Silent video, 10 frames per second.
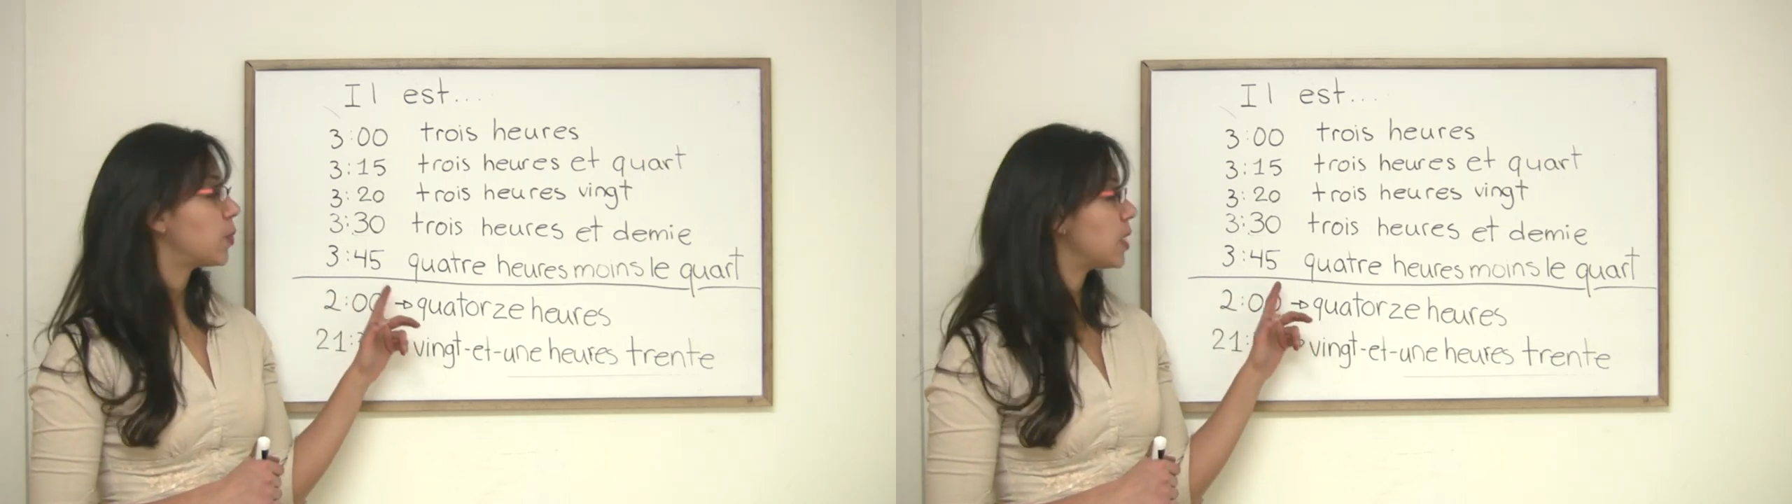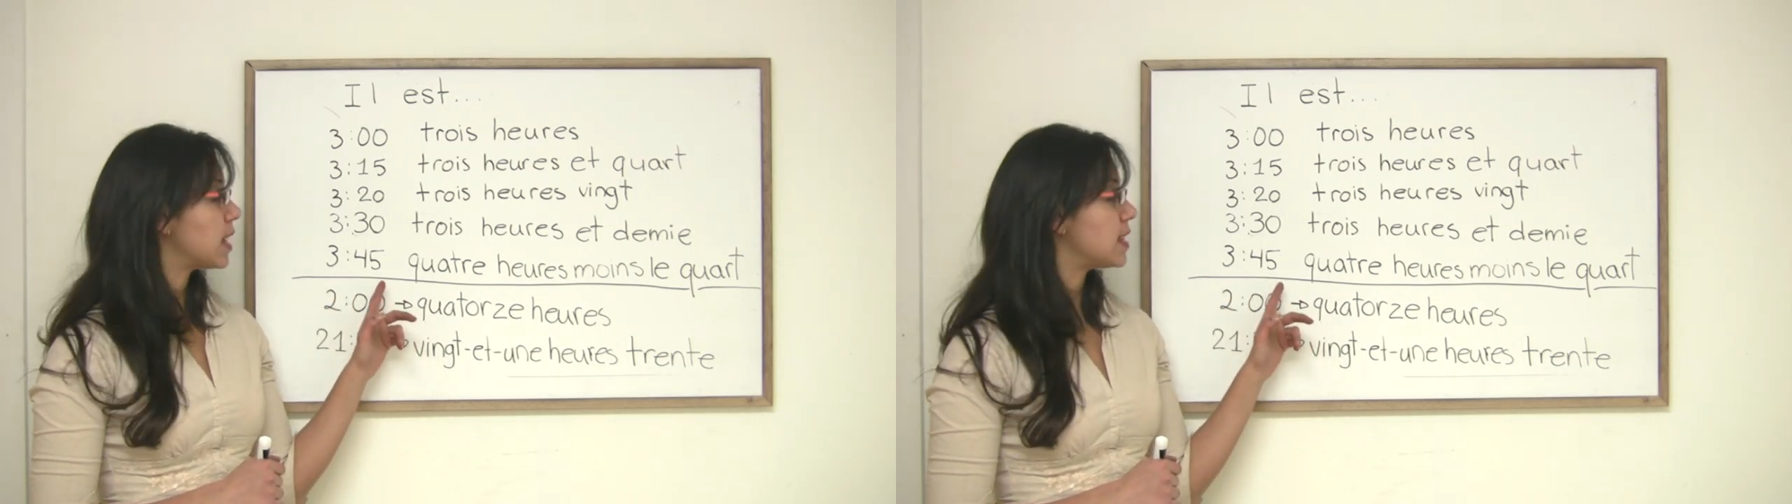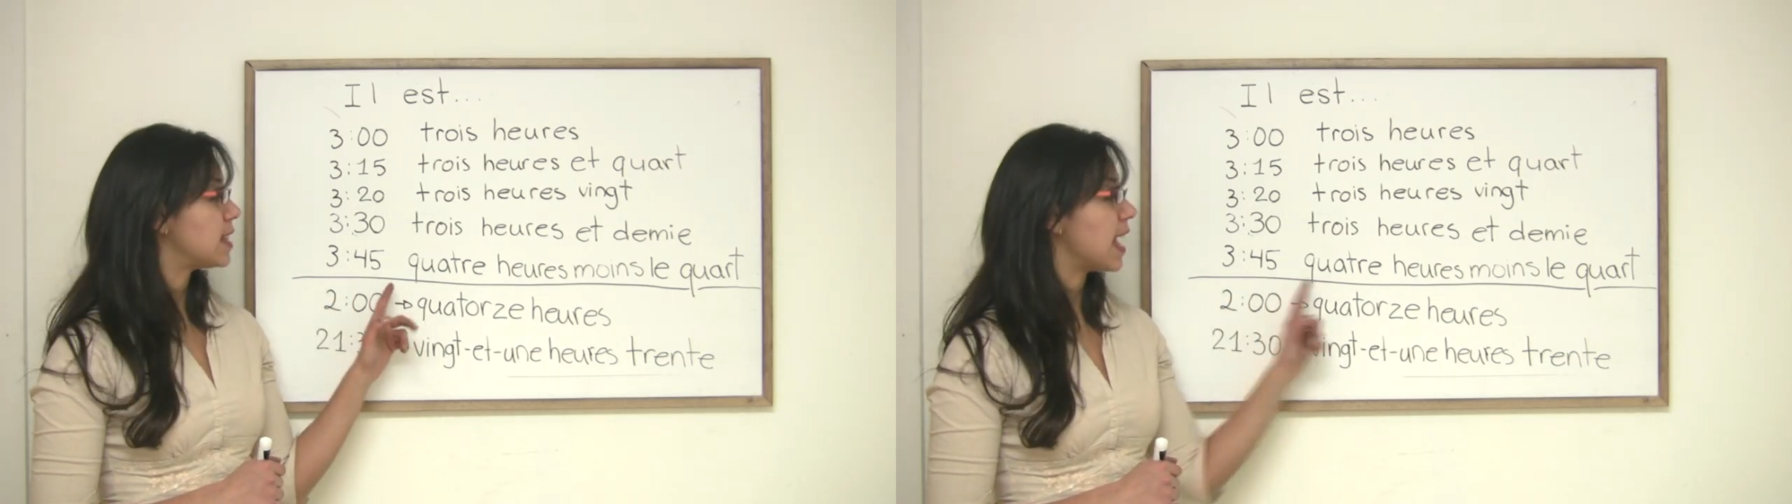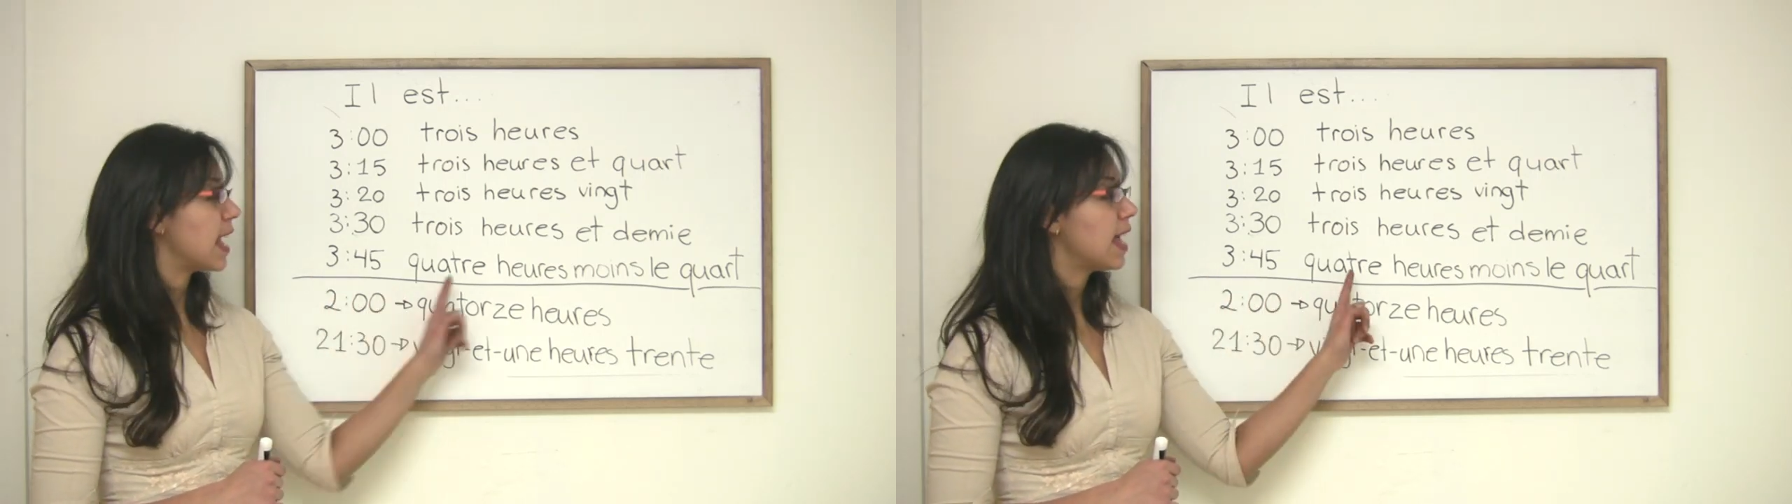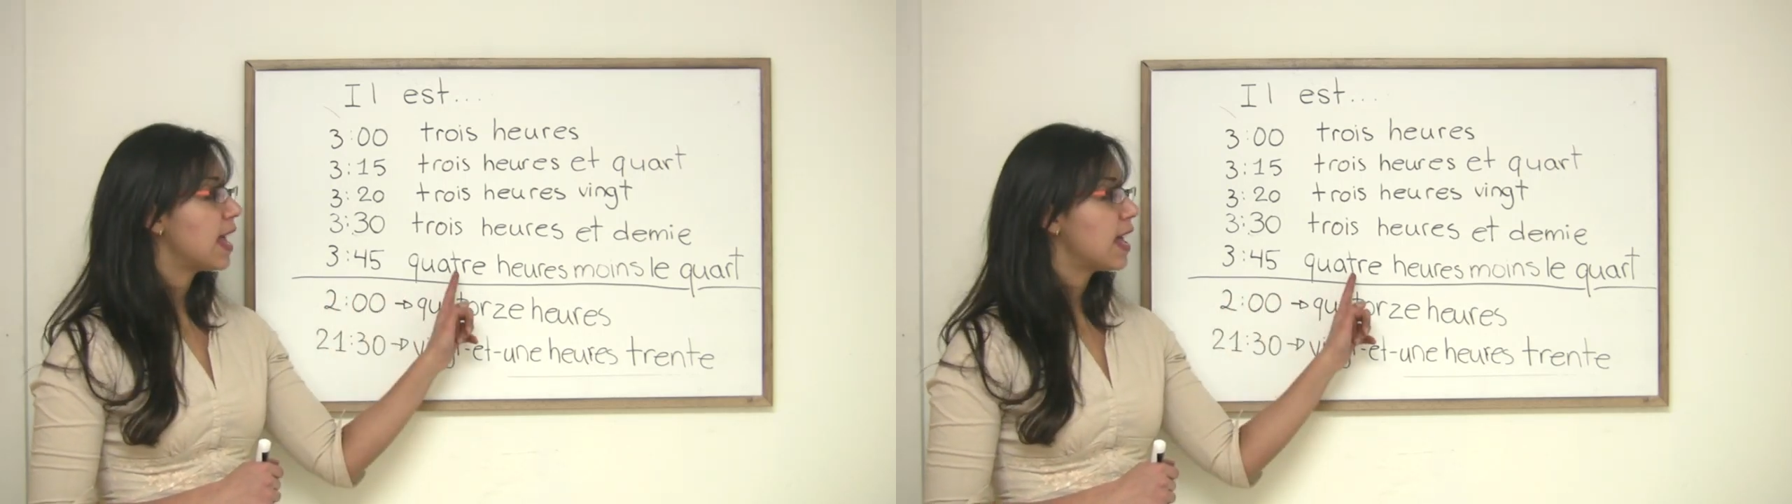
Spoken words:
we can say